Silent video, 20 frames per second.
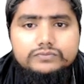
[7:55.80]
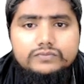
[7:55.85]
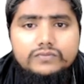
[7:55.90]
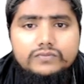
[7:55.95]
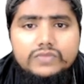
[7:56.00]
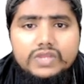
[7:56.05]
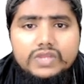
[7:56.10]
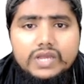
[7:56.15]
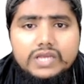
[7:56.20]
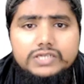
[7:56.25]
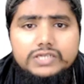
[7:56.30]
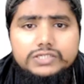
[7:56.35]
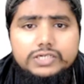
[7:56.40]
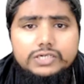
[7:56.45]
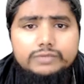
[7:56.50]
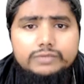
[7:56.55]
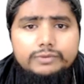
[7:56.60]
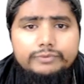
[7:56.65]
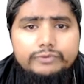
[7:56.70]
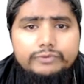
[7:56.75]

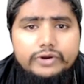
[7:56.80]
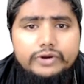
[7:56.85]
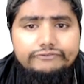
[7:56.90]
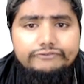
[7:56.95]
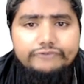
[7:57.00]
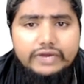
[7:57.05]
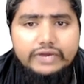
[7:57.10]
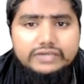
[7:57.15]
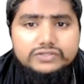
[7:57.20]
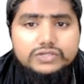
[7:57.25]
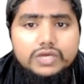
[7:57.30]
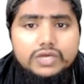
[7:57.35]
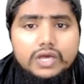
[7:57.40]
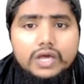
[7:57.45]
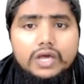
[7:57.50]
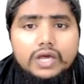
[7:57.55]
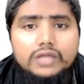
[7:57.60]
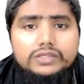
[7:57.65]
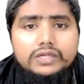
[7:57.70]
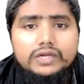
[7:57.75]
HTTP Brain Facts,
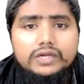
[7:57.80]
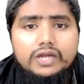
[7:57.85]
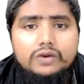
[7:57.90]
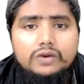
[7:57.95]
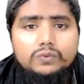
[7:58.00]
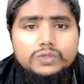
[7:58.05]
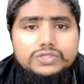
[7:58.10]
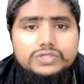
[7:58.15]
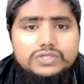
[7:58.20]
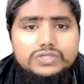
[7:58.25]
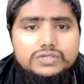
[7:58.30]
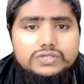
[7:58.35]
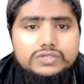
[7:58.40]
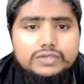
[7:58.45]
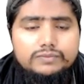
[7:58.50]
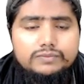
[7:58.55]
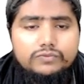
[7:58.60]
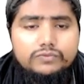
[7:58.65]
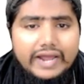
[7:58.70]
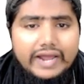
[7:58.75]
the Nervous System
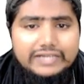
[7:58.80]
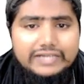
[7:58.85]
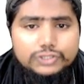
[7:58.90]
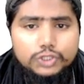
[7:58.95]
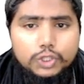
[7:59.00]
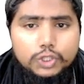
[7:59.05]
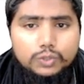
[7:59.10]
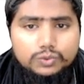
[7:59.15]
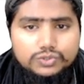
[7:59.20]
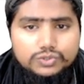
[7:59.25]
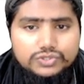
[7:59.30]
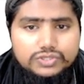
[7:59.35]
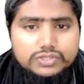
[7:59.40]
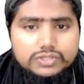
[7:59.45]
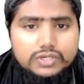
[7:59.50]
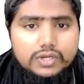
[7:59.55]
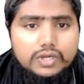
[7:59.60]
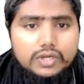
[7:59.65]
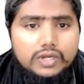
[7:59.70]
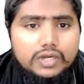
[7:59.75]
Crash Course.
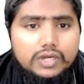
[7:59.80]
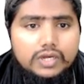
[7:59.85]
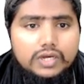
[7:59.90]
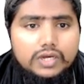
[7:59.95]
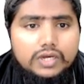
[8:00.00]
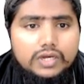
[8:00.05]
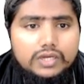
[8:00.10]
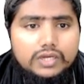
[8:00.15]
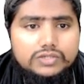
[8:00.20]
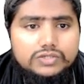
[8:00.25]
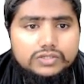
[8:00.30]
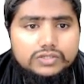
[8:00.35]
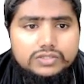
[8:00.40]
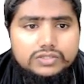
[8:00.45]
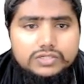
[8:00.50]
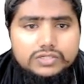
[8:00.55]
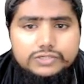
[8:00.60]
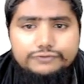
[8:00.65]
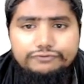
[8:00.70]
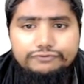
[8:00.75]
So this
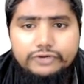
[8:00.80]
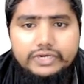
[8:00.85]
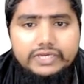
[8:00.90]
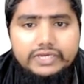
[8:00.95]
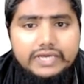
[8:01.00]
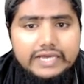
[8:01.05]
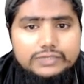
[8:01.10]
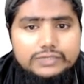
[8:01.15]
is funny as well